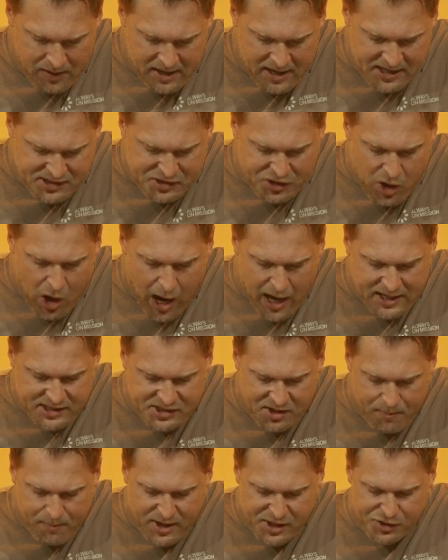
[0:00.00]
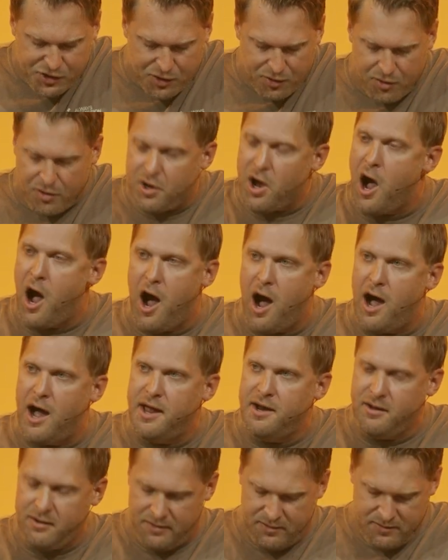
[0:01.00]
is God is a missional
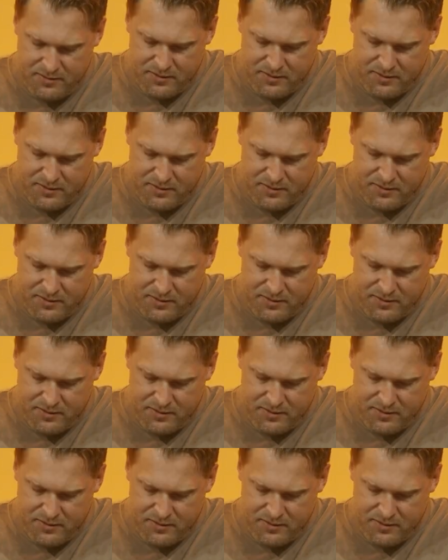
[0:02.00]
God